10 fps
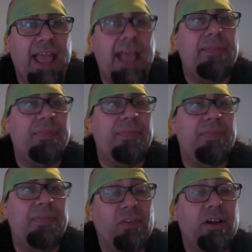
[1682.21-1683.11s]
and they
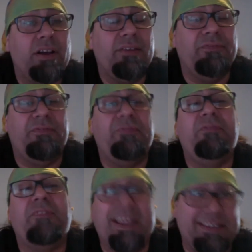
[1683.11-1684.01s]
look
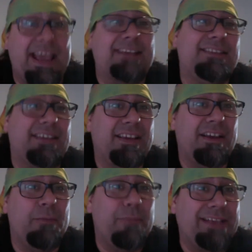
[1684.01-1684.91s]
fantastic,
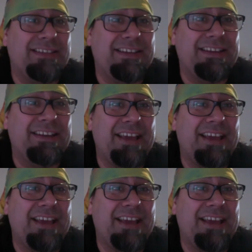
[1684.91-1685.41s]
amazing.